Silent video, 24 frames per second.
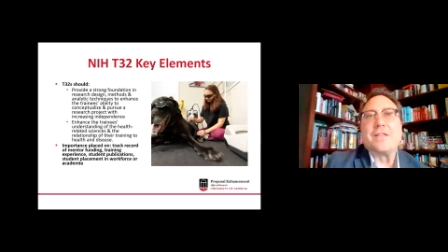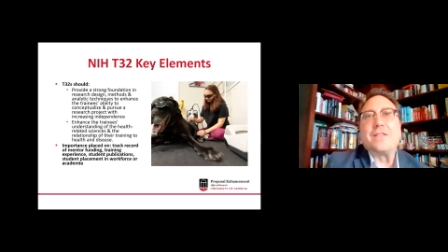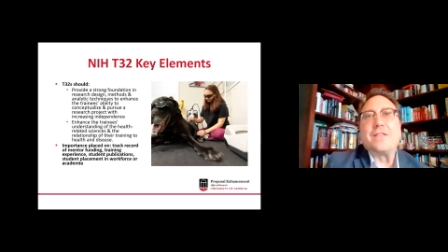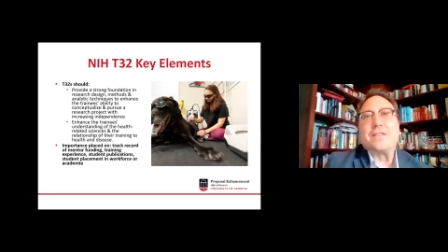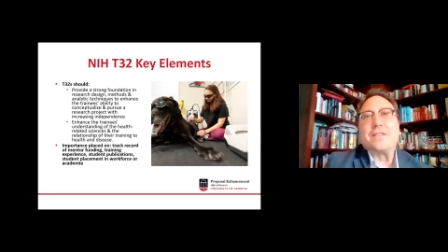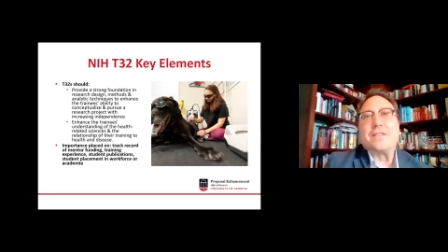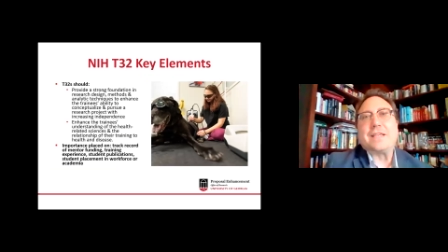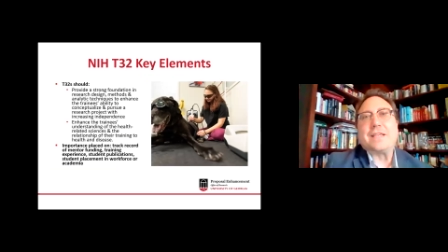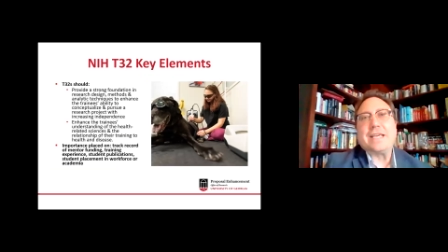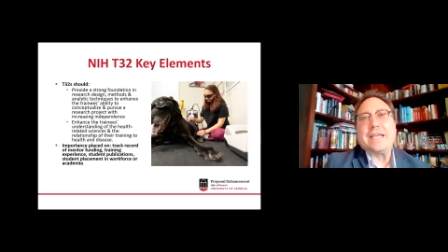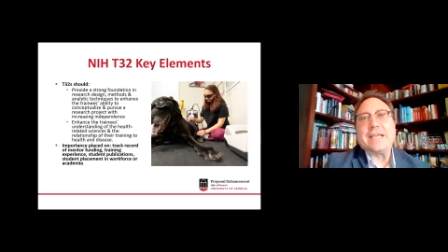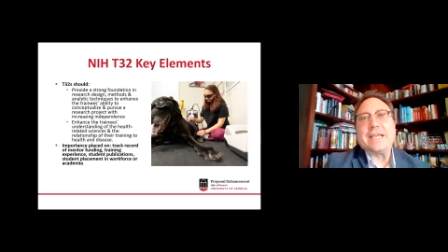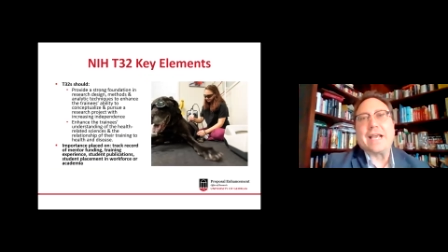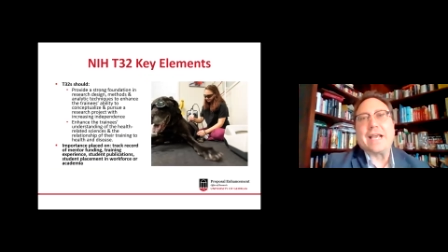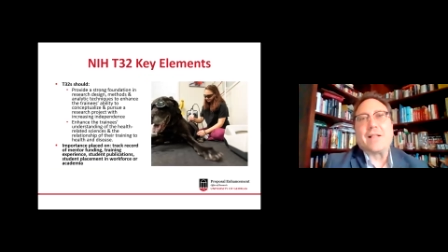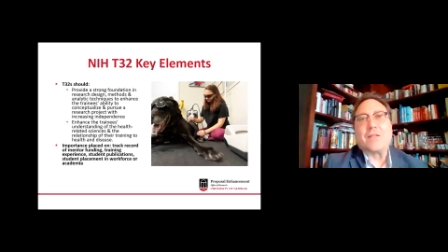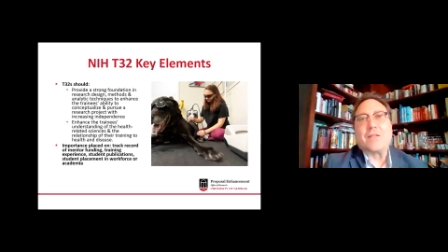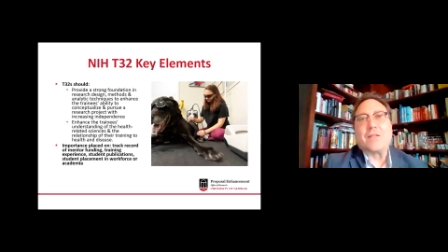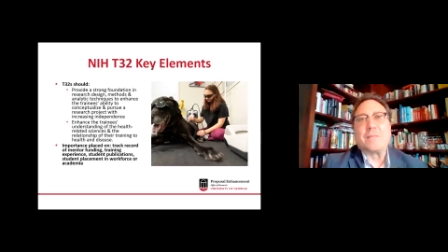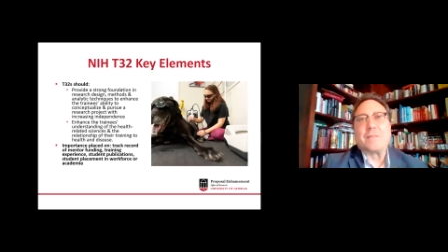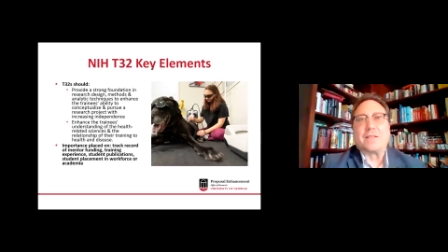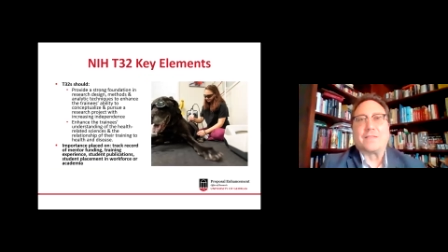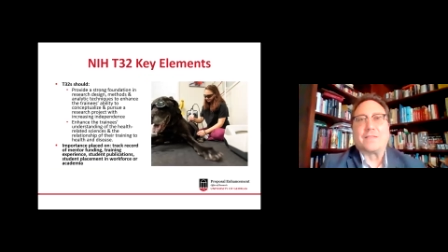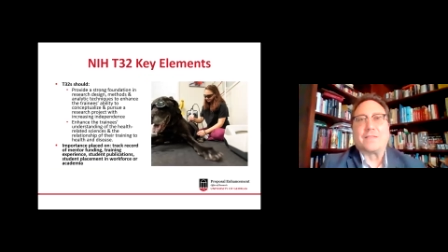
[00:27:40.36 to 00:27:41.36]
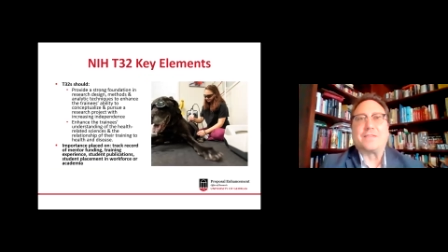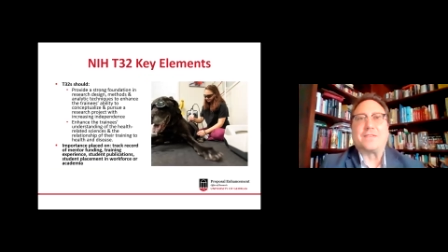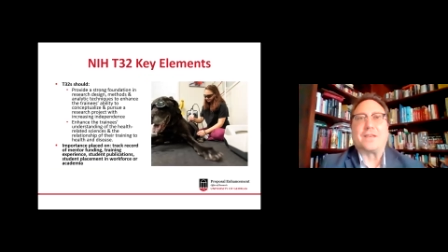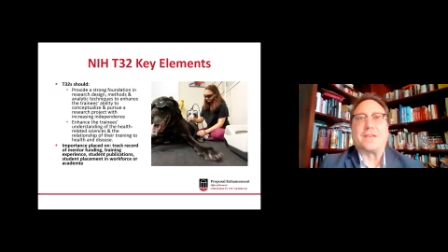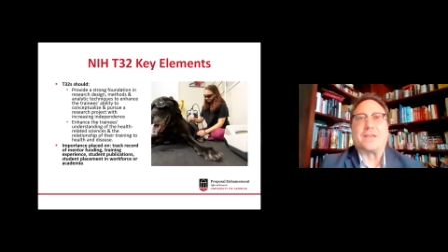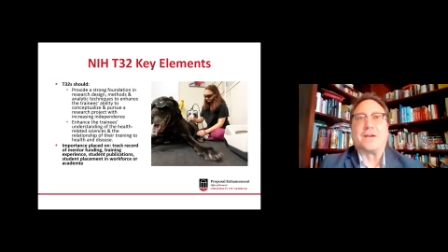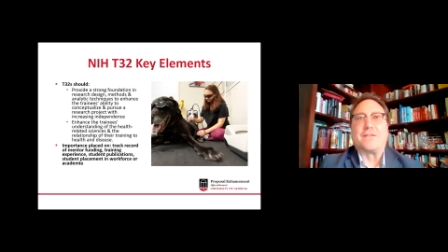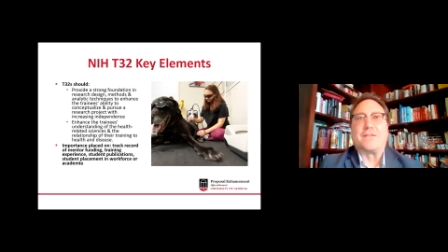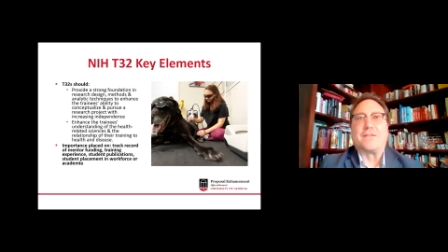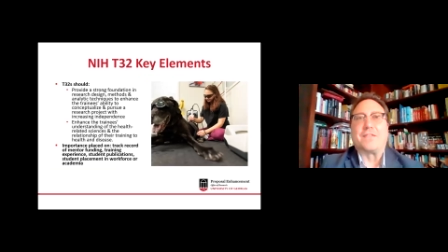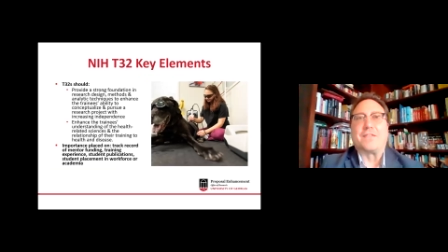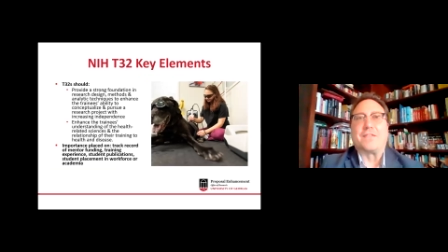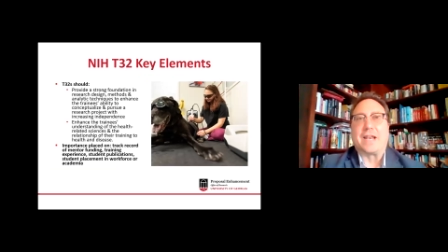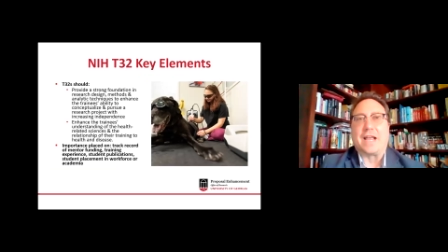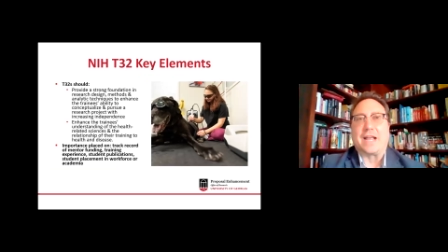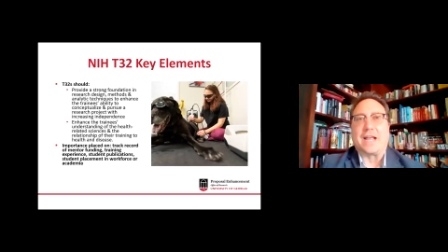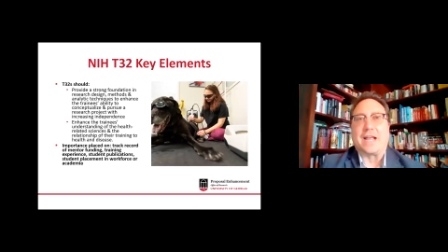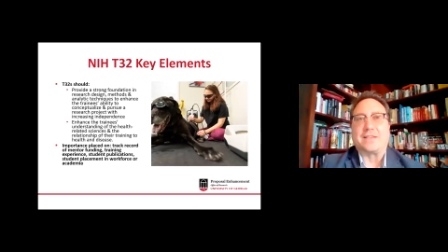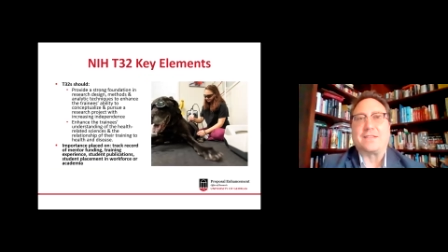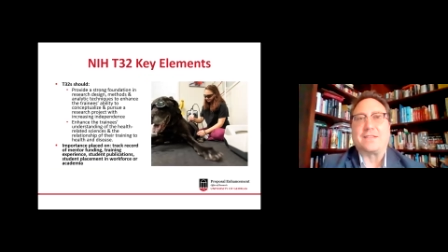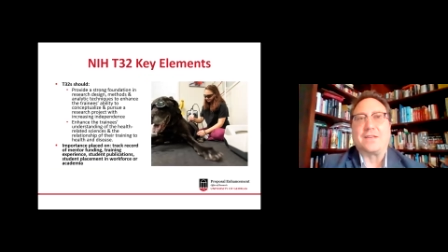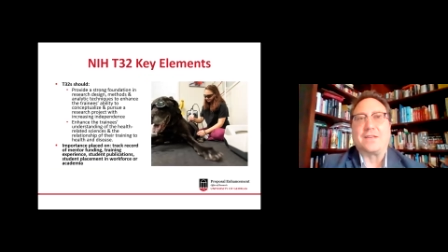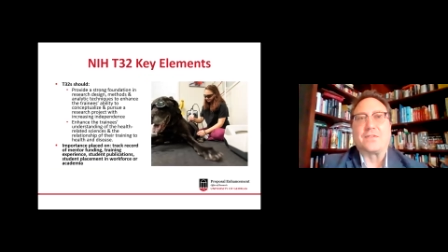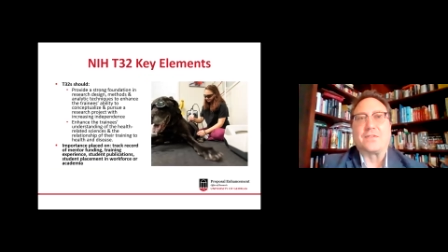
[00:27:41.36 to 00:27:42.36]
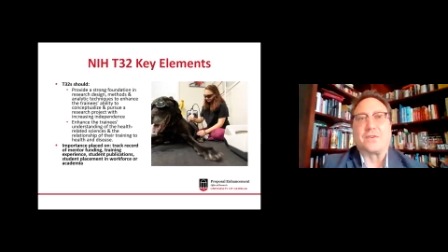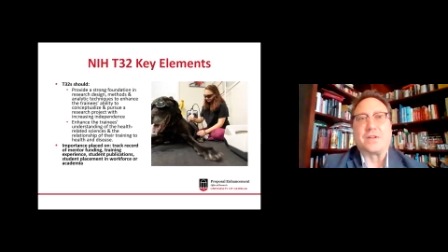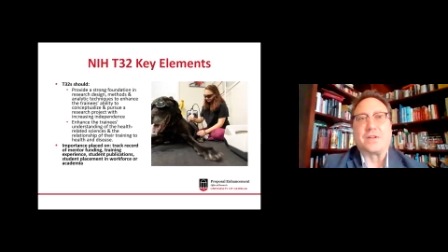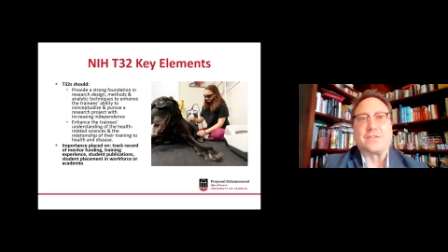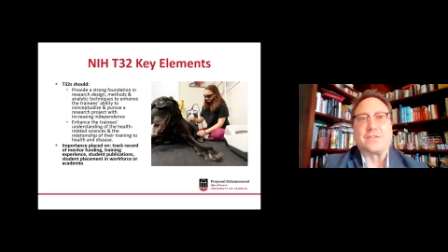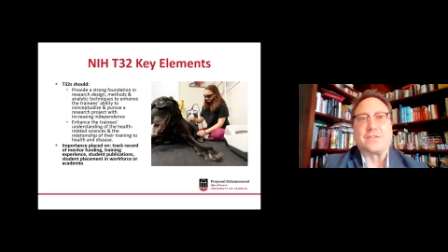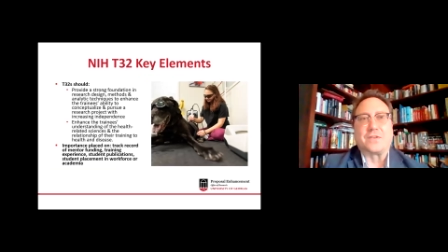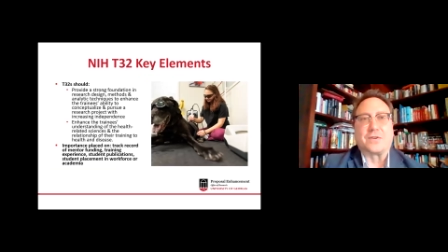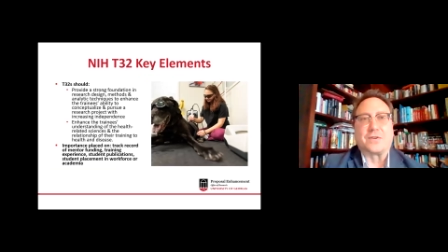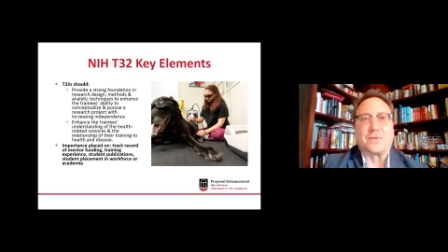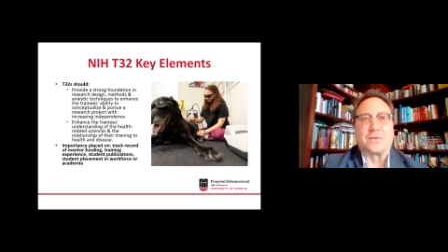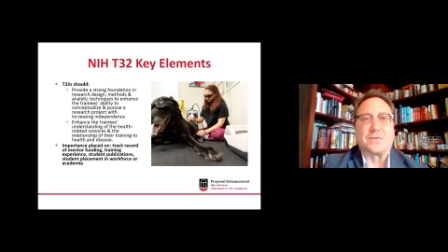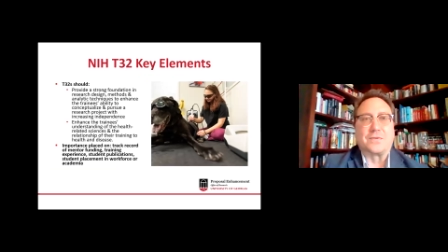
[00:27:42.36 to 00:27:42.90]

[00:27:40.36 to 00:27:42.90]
Key elements of NIH T32.